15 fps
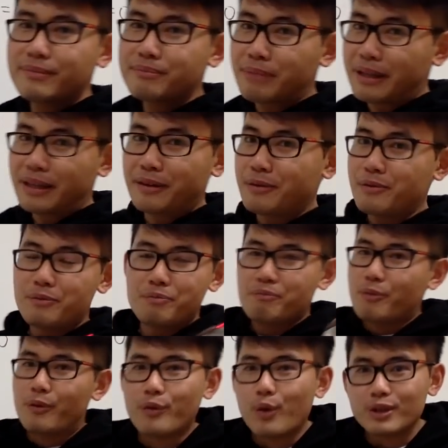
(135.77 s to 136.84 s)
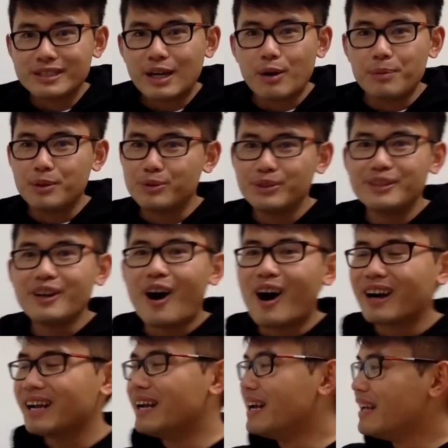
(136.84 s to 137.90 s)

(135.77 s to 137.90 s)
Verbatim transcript: But then, of course, that would be really hard.